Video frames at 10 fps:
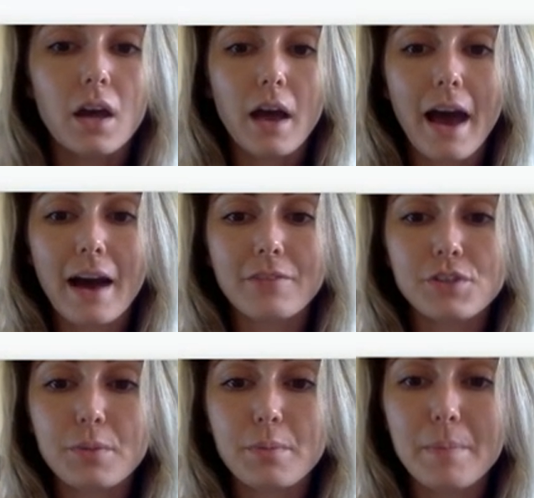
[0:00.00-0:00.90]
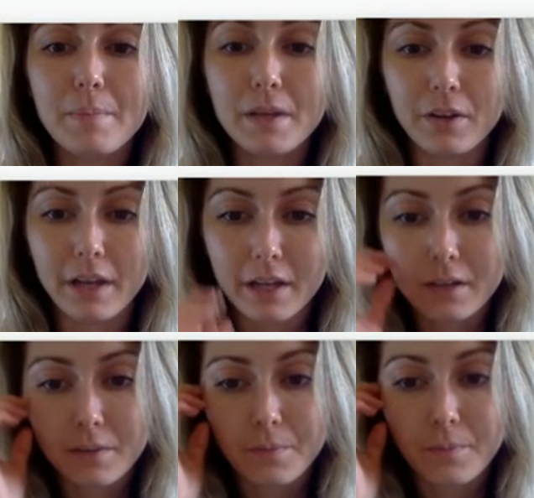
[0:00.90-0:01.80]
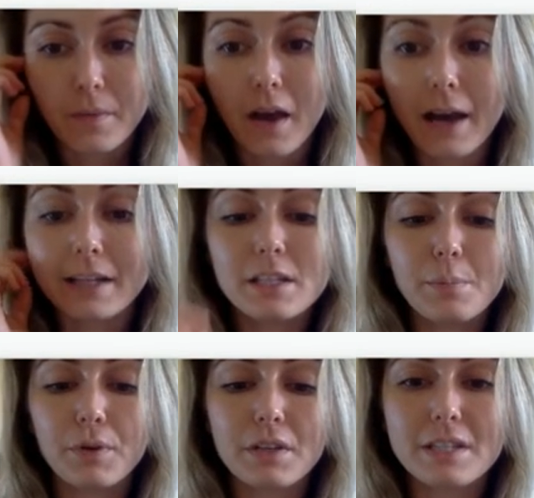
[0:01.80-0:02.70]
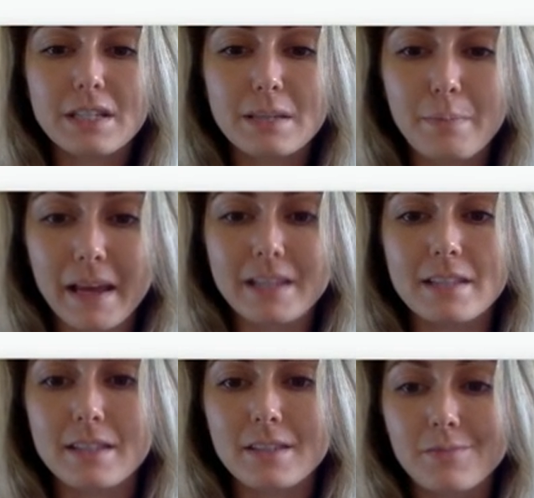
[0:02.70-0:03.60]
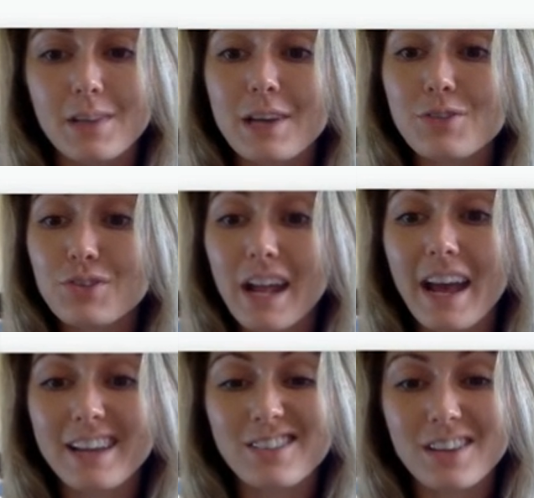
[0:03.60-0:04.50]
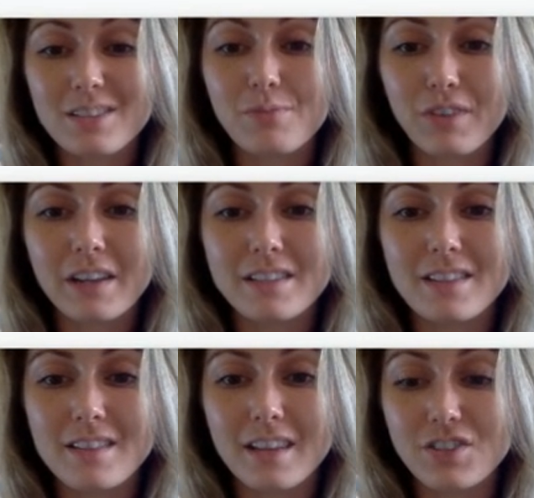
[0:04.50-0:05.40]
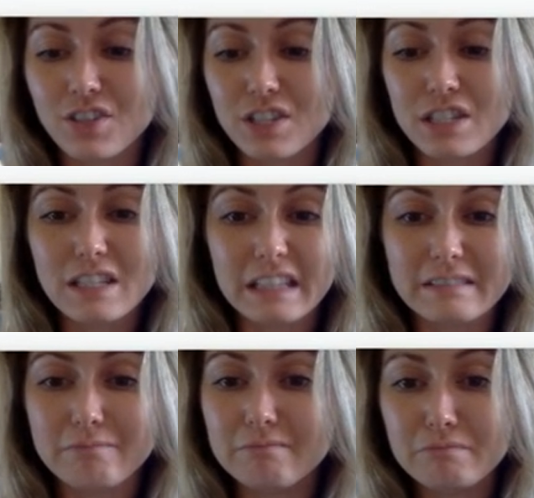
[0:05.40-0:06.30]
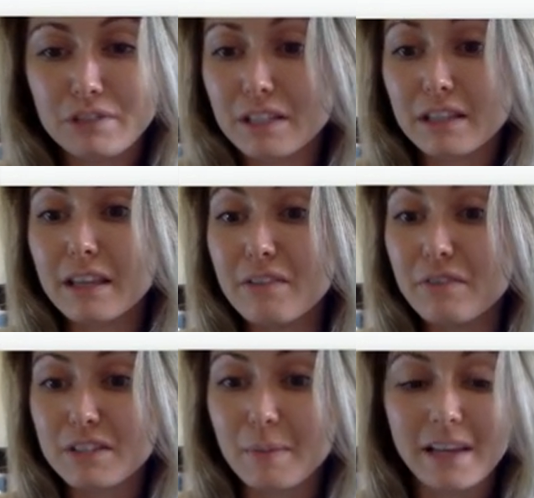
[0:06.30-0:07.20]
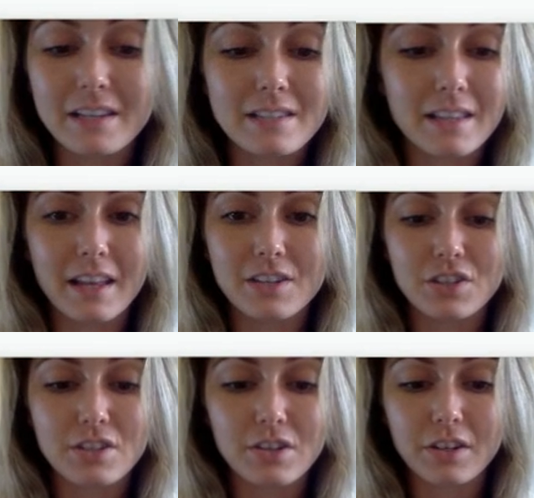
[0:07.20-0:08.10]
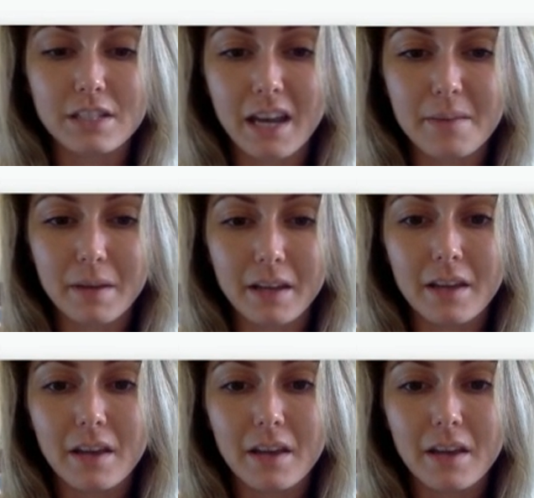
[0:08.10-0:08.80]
After my period, I need to put a space. Yesterday, I saw some friends that just didn't leave a space and they just started typing,